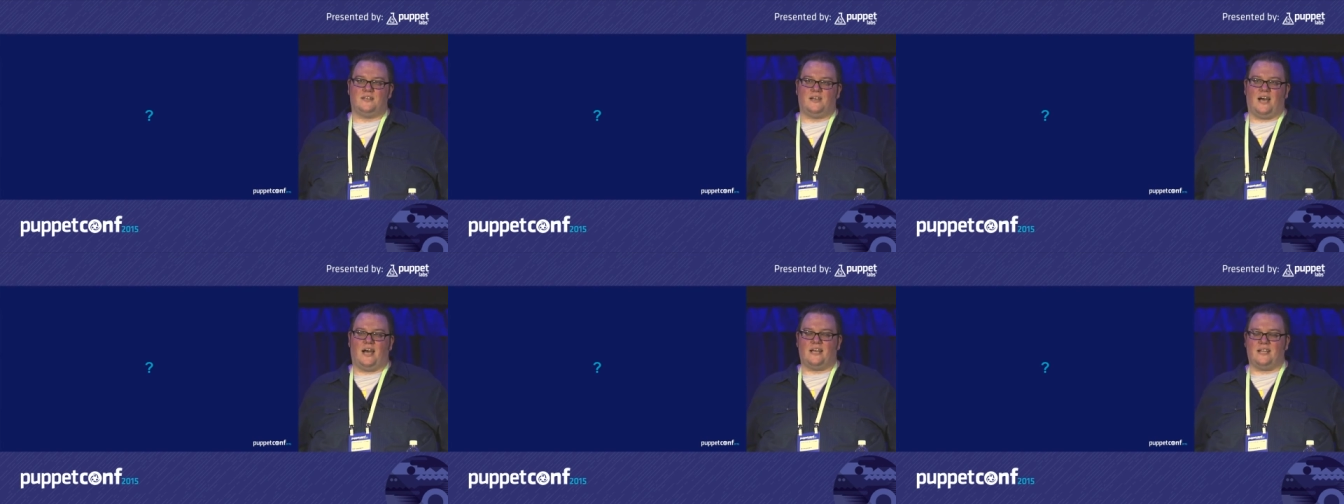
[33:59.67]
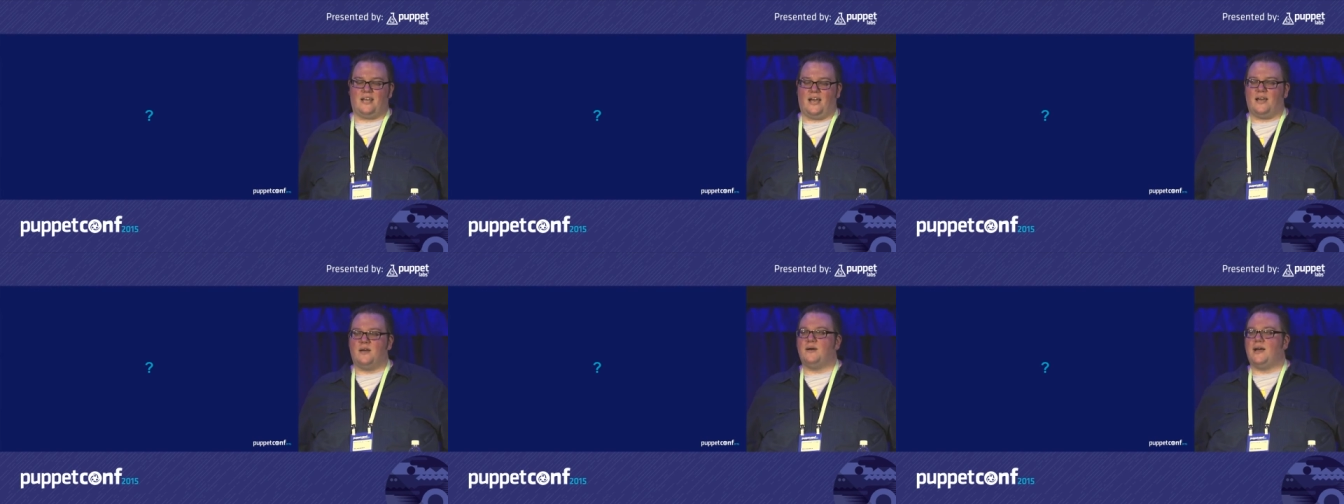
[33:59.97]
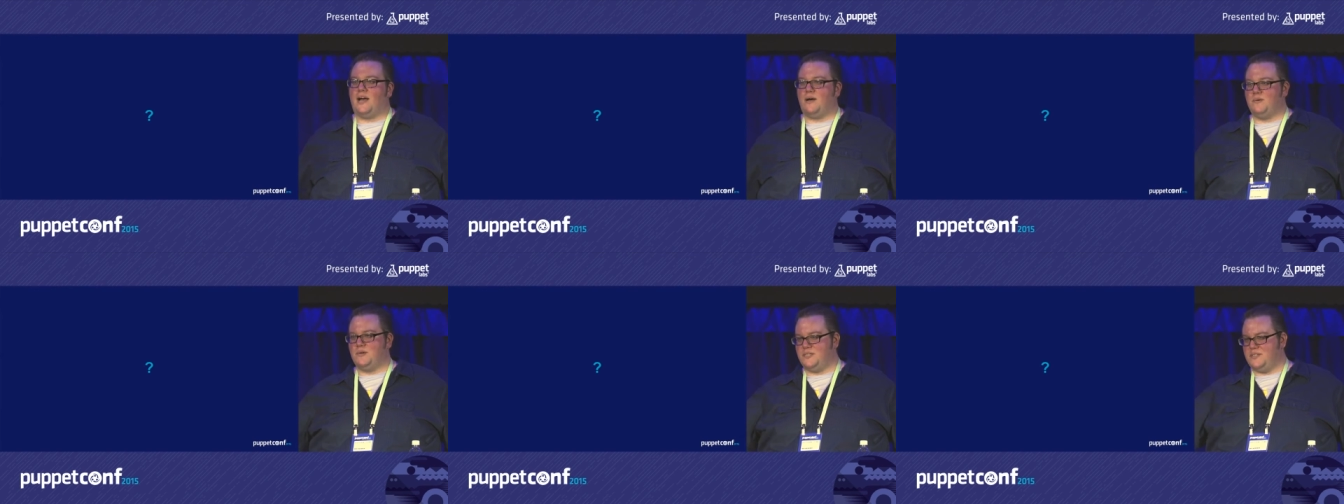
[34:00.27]
I, I,
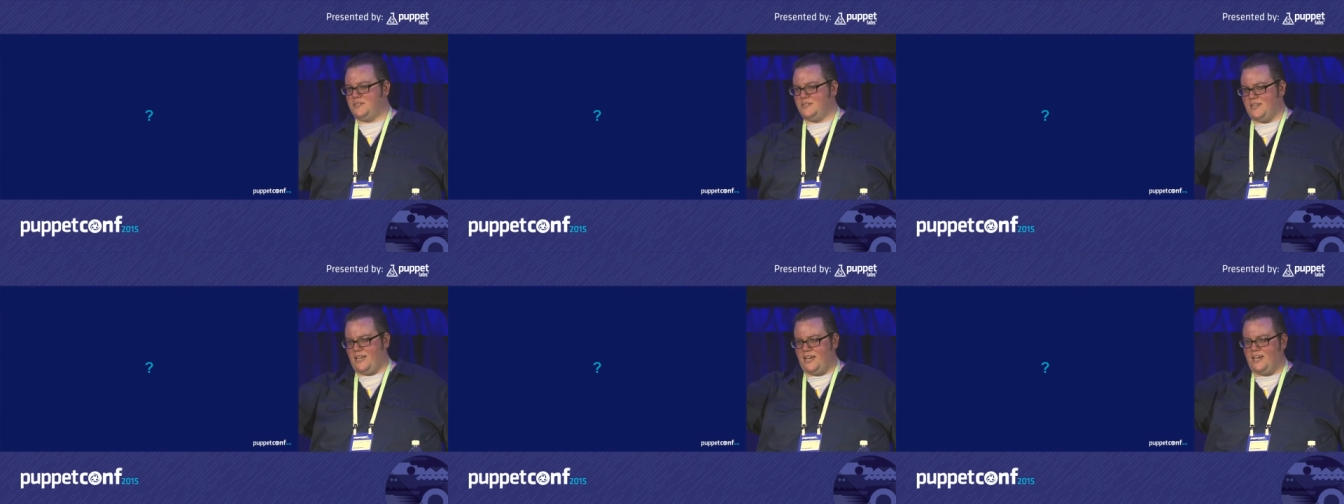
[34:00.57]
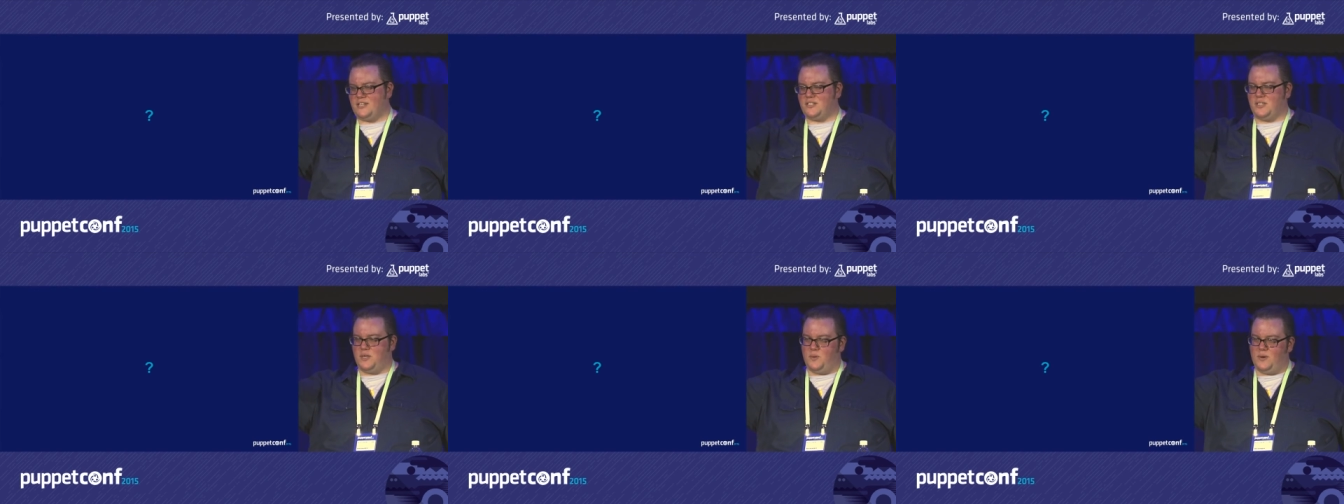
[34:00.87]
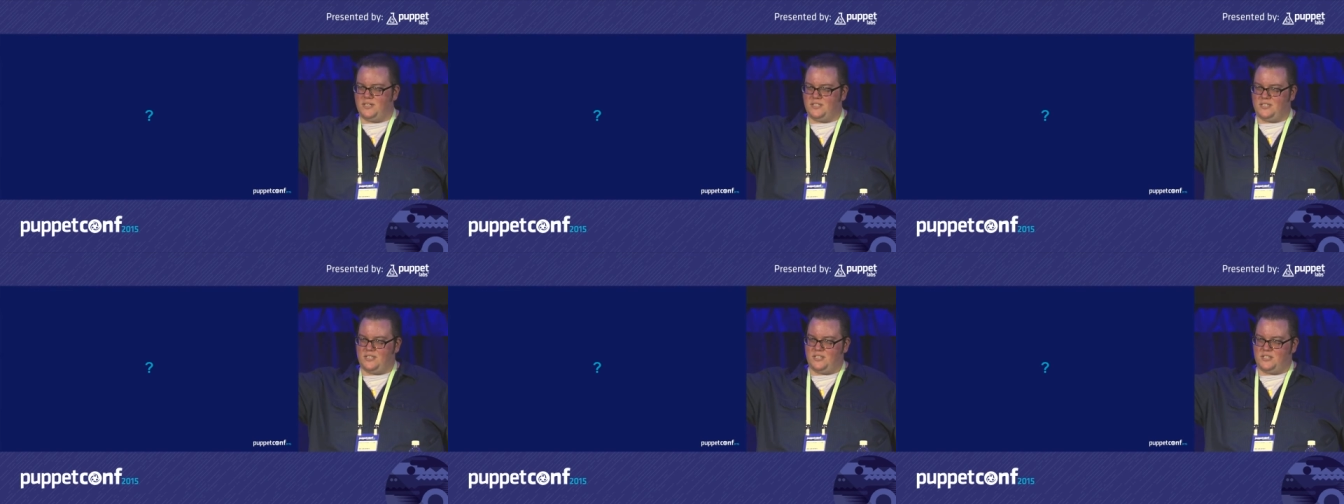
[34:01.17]
I, was, I actually
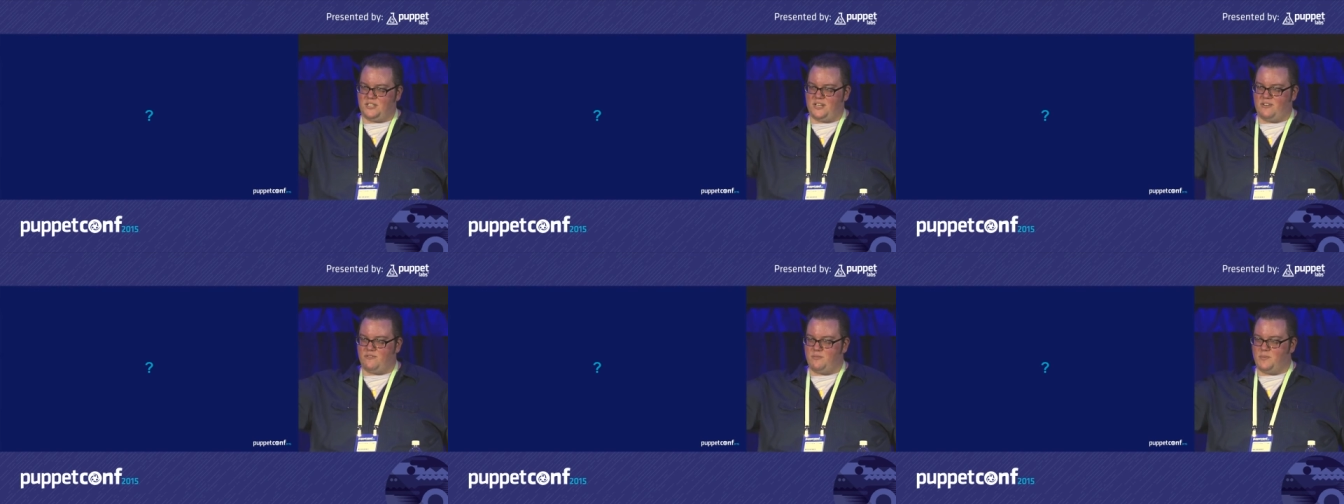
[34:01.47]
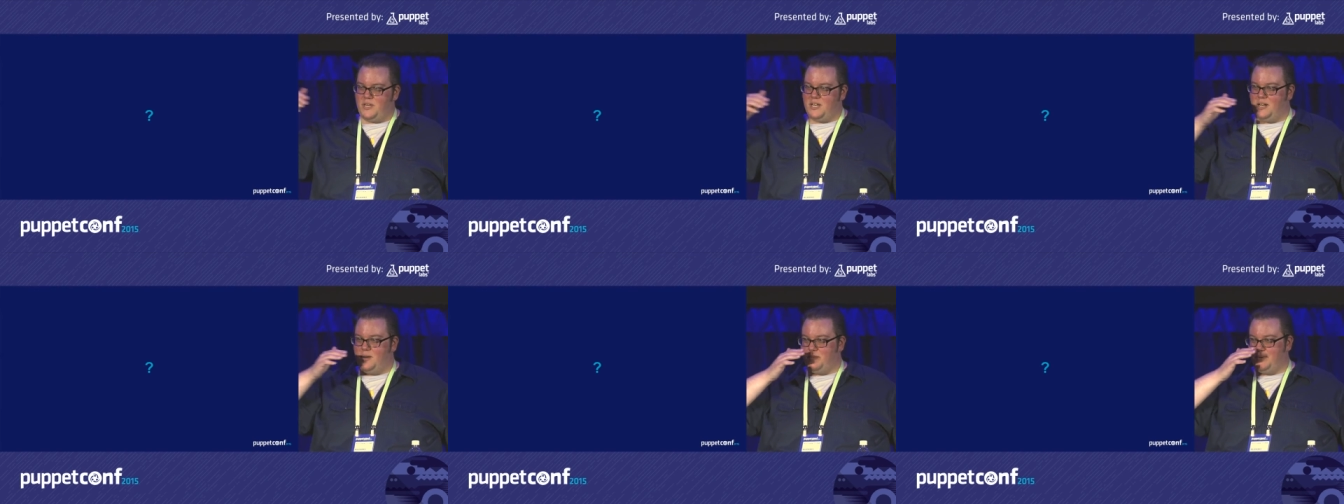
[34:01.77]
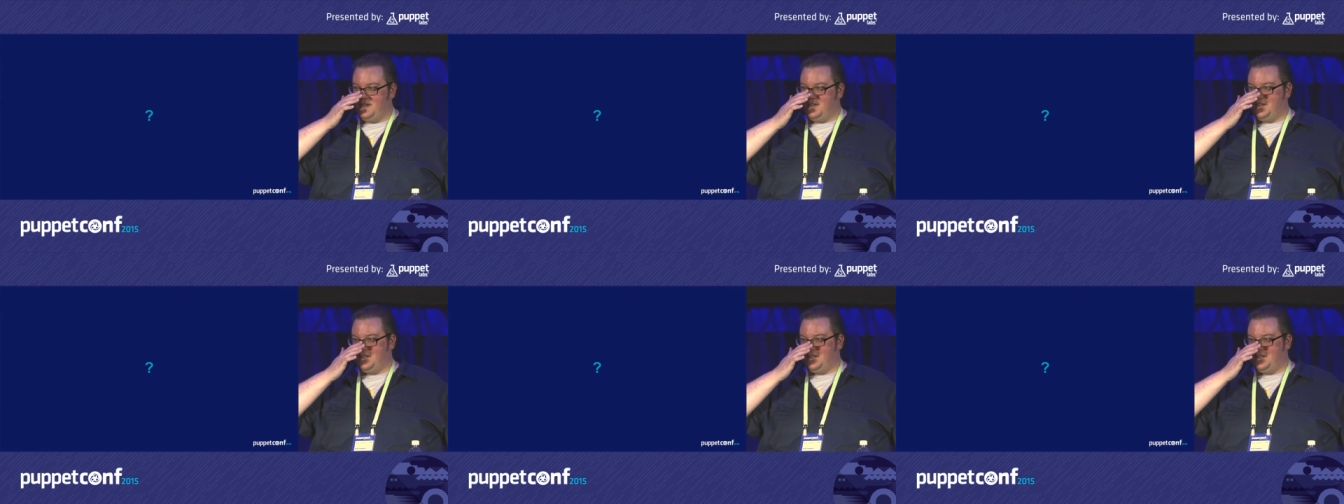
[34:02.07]
went to the chef meetup in